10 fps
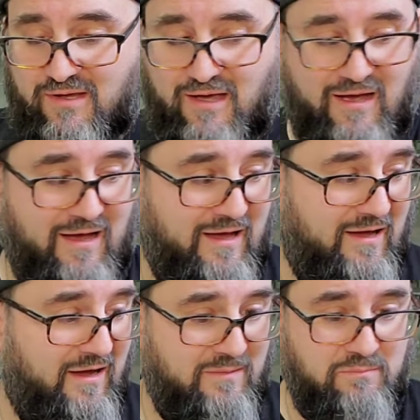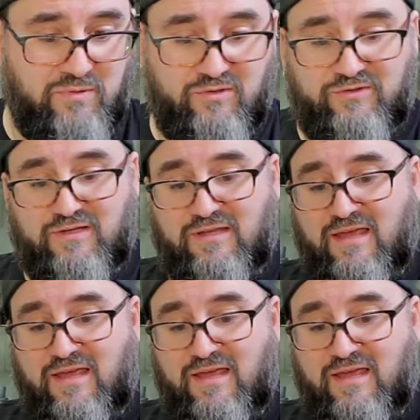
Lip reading: I'm building